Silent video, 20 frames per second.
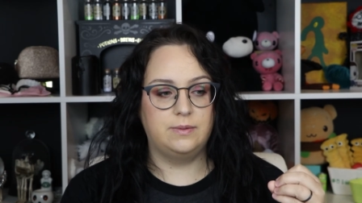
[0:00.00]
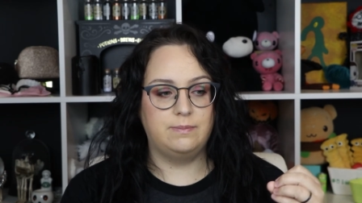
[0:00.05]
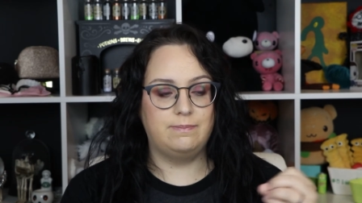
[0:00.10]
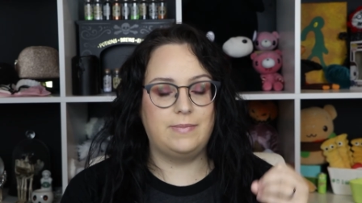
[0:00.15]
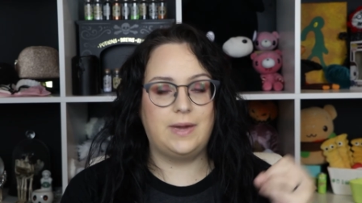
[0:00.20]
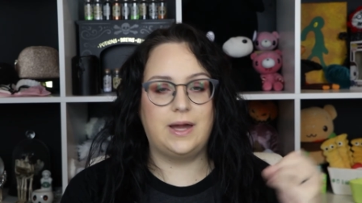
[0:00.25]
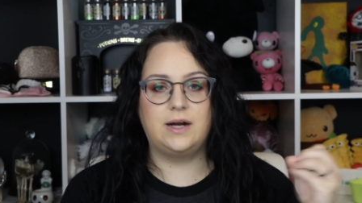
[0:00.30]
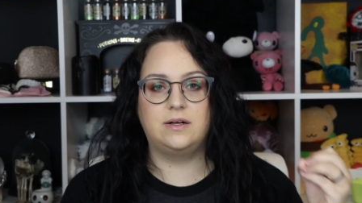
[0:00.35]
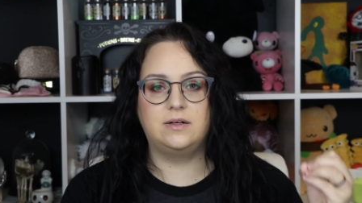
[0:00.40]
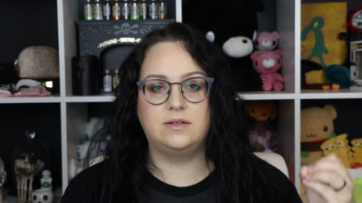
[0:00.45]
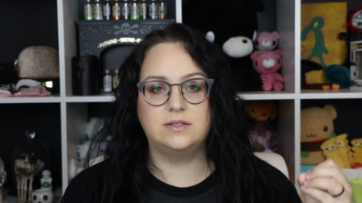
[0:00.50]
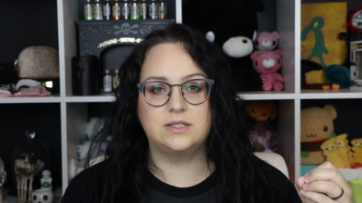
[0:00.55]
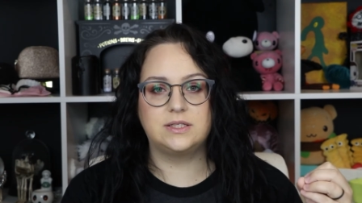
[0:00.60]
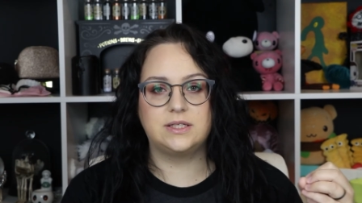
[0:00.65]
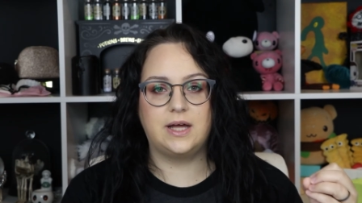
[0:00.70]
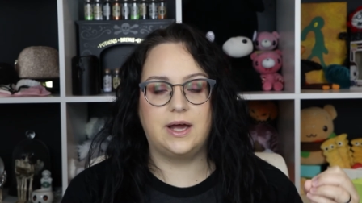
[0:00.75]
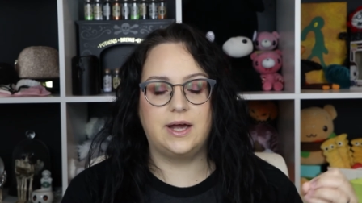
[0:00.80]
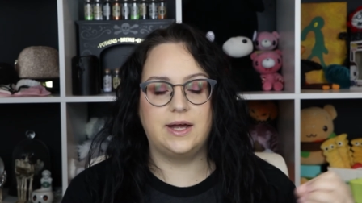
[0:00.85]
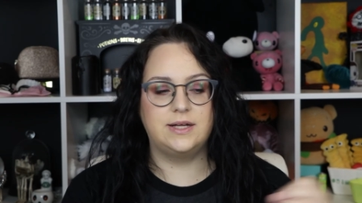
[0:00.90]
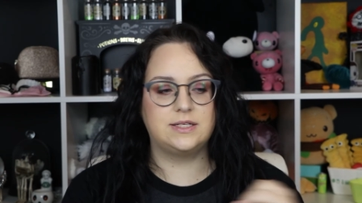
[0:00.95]
medical
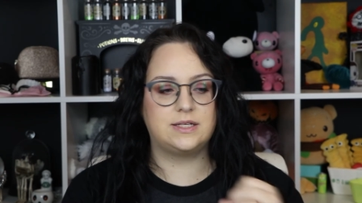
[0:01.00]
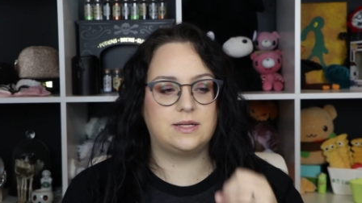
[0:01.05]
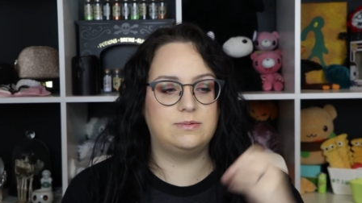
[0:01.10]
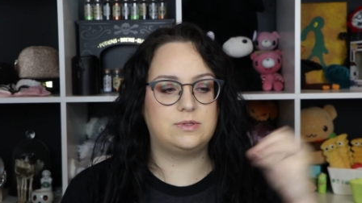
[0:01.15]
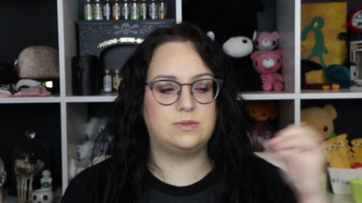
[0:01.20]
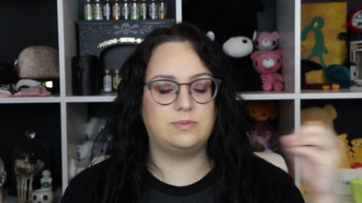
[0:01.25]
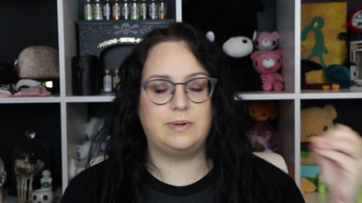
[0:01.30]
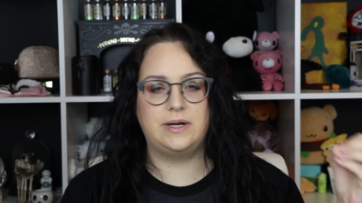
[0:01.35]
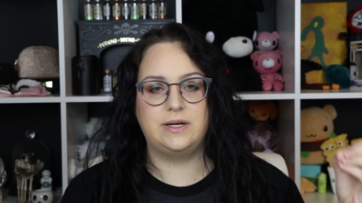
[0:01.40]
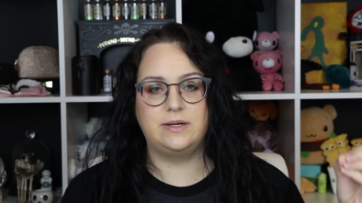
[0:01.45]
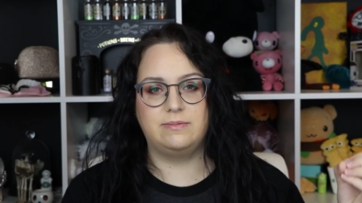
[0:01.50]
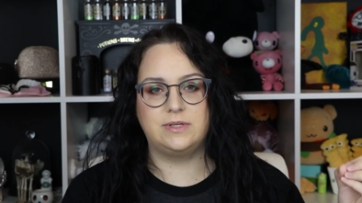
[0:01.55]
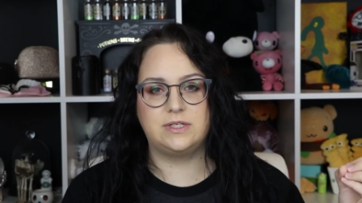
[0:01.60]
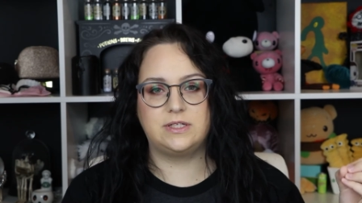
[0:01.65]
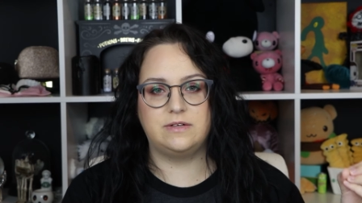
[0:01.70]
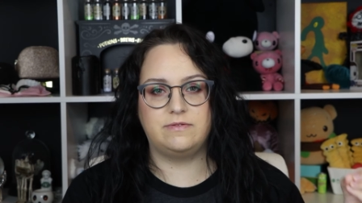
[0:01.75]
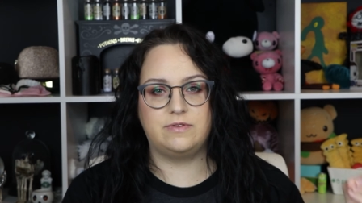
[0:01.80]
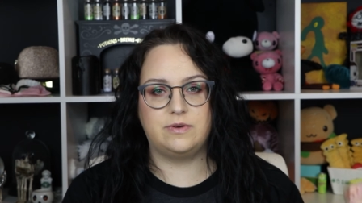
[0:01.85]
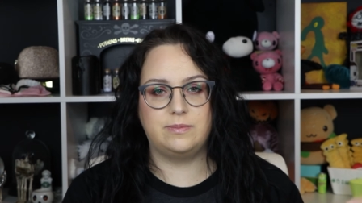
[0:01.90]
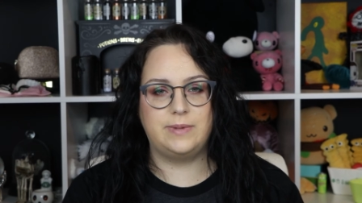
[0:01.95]
science, I'm spreading
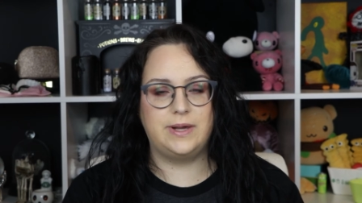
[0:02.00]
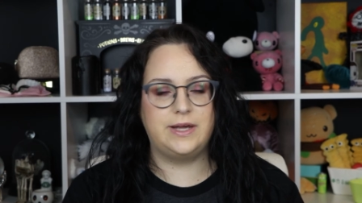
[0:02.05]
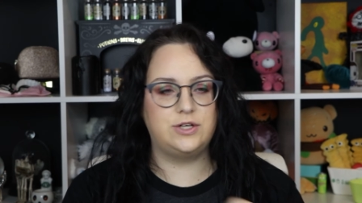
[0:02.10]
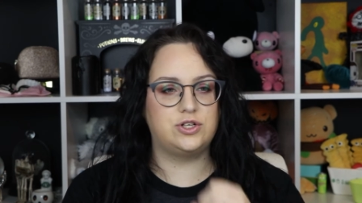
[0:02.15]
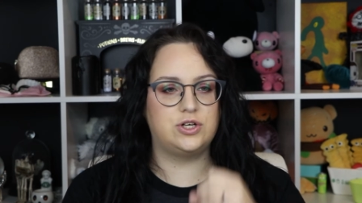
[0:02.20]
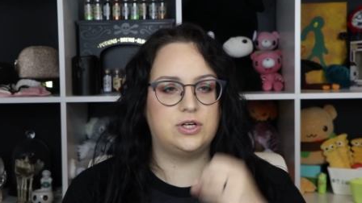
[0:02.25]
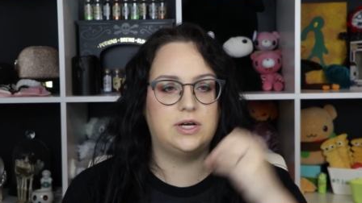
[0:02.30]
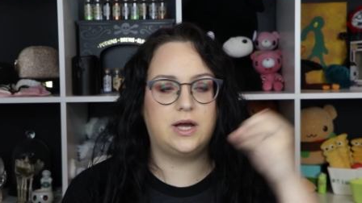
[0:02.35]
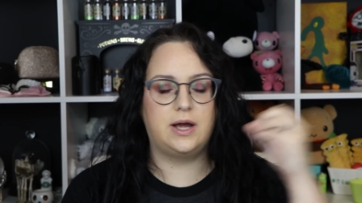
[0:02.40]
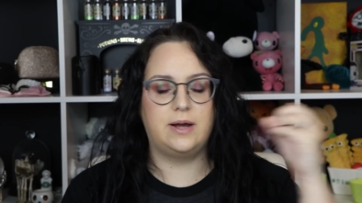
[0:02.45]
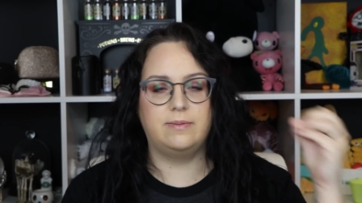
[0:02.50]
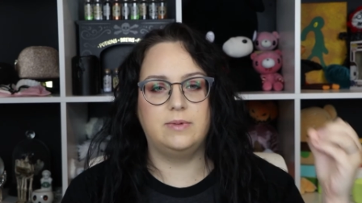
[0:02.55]
misinformation,